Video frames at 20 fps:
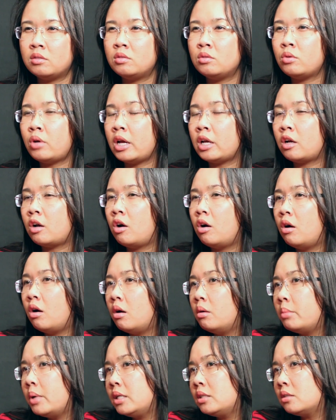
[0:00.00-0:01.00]
do I
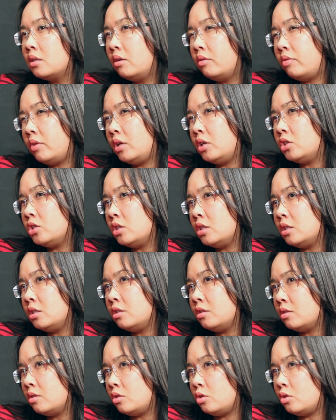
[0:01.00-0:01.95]
call myself Asian,